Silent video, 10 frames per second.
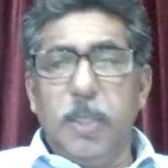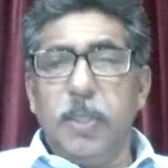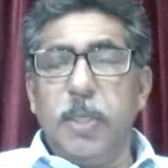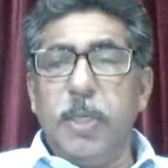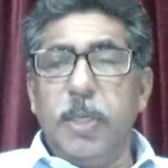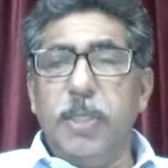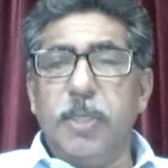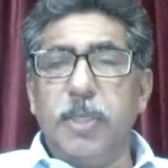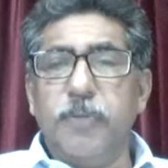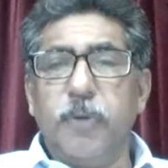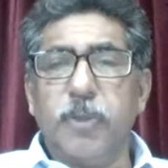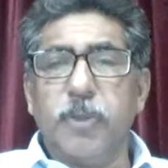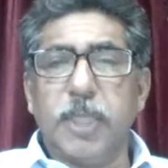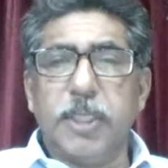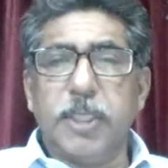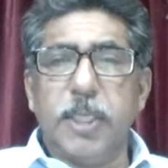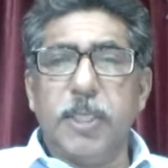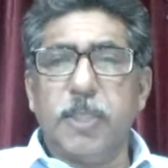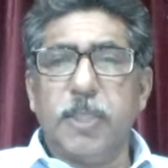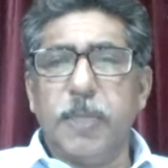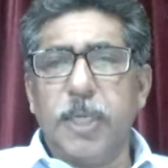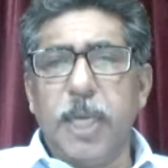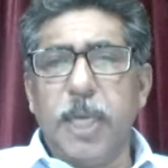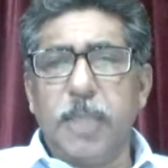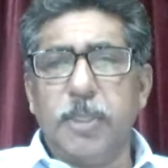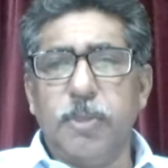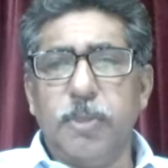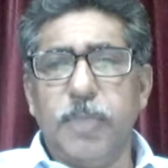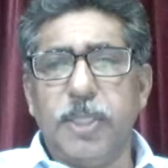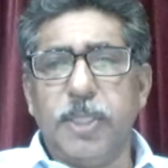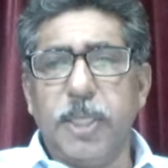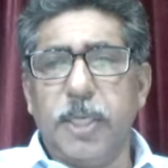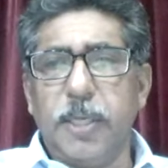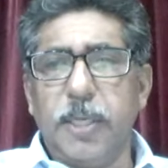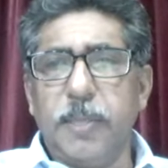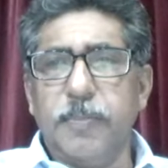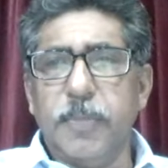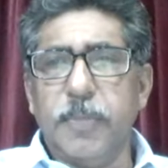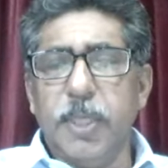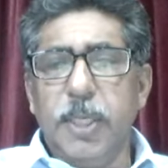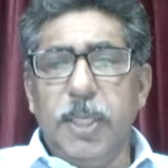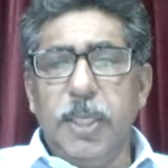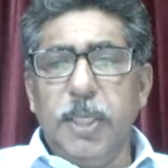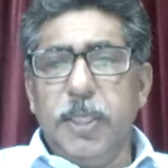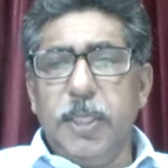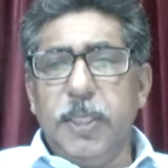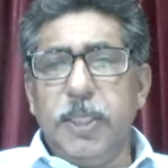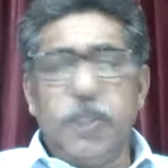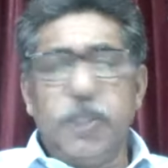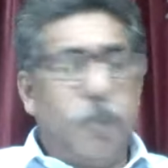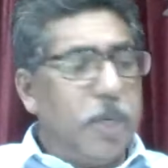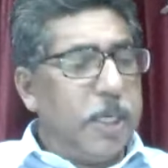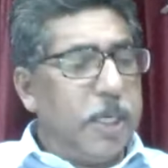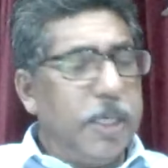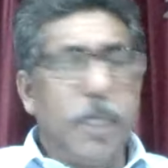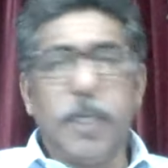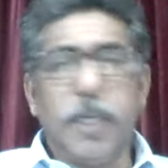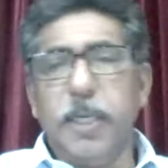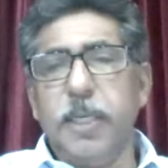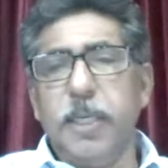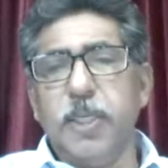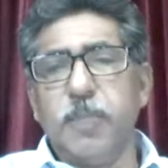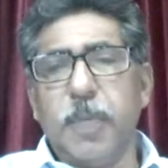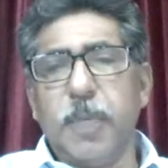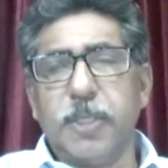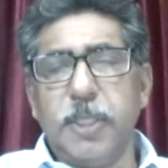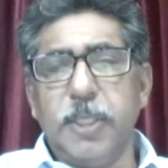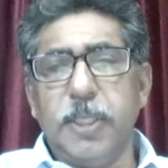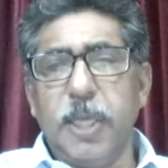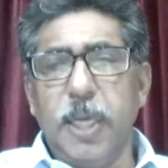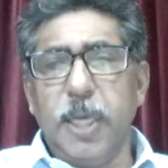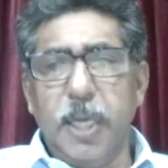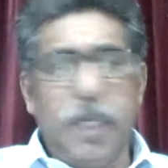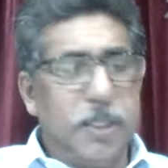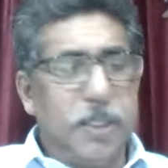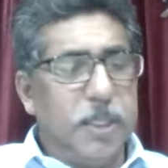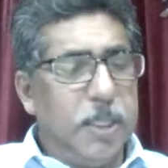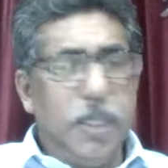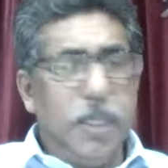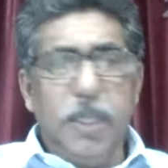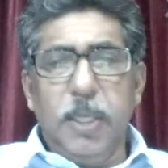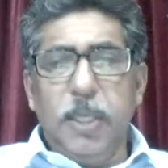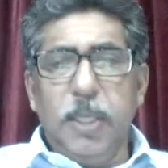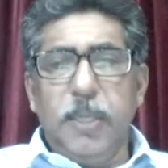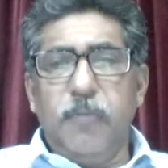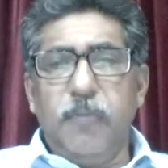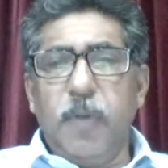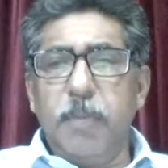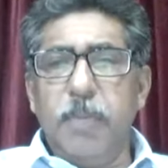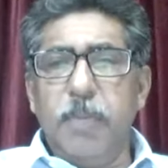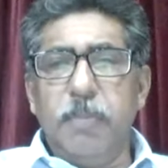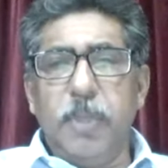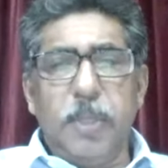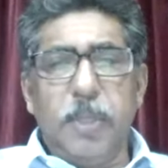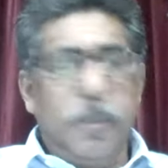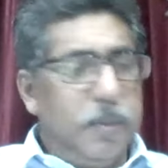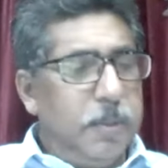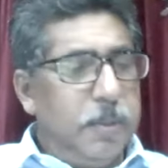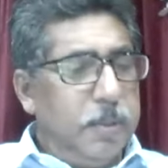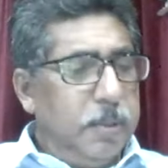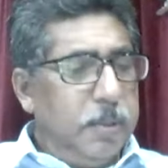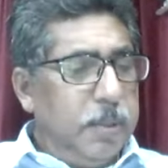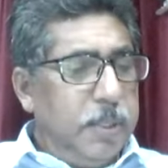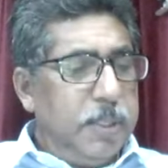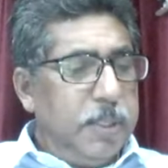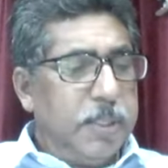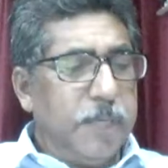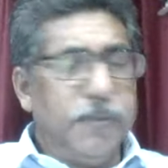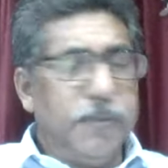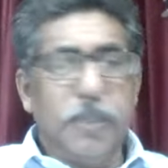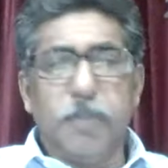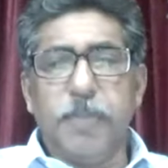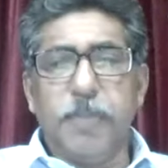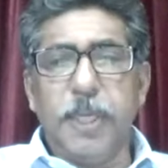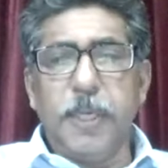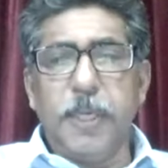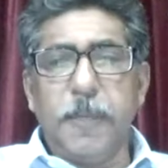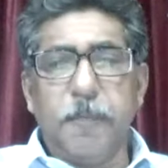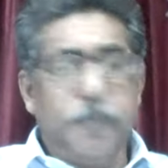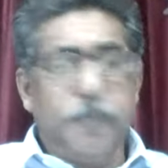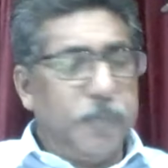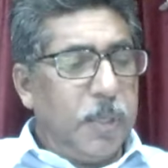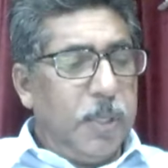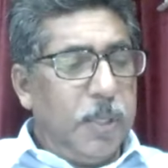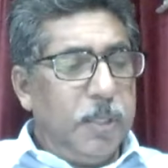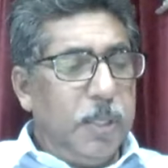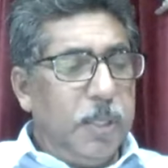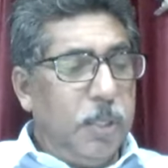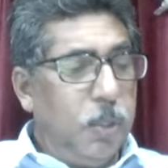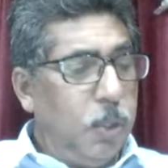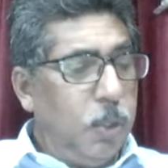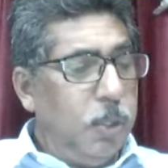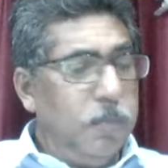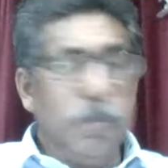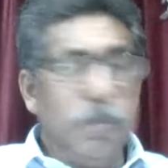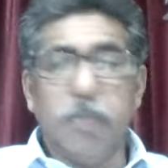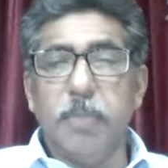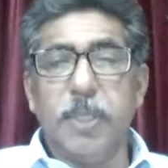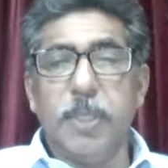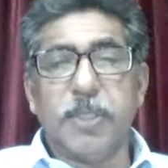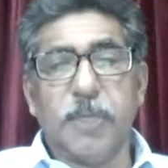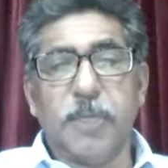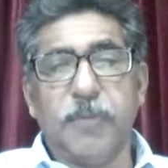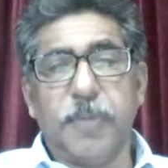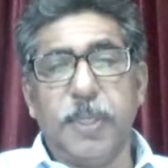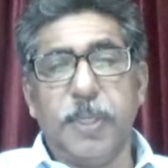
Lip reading: The reason for such a disciplinary action to be taken is spoken here in this passage as, if one member suffer pain, the whole members suffer pain.